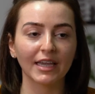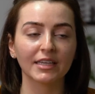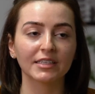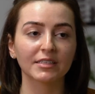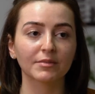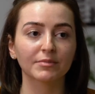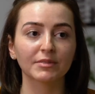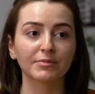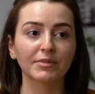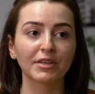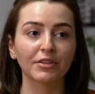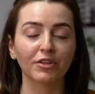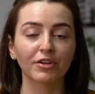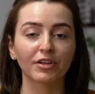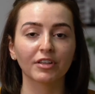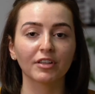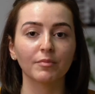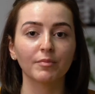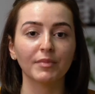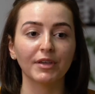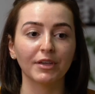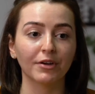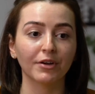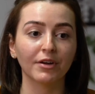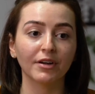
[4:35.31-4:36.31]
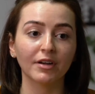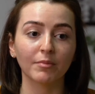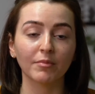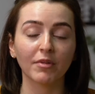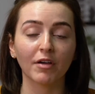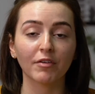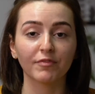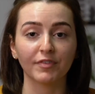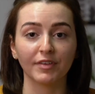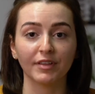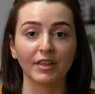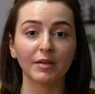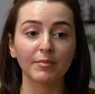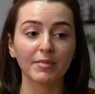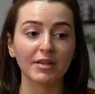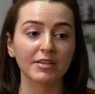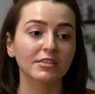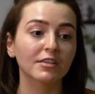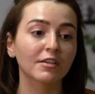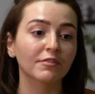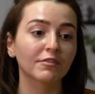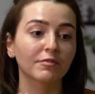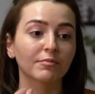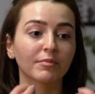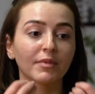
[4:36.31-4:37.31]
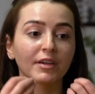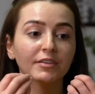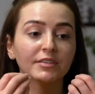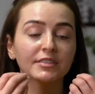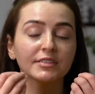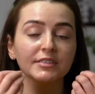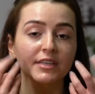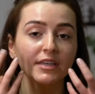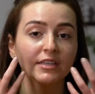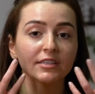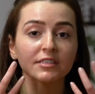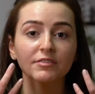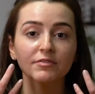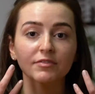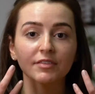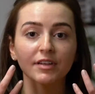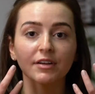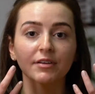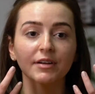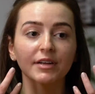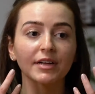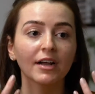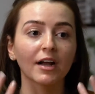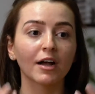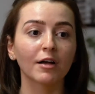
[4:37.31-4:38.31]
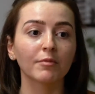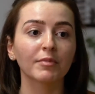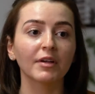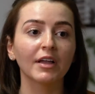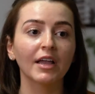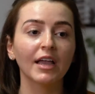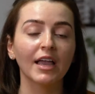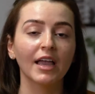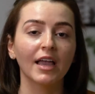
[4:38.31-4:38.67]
And sometimes I look in the mirror and I'm not feeling myself and my skin's flaring up,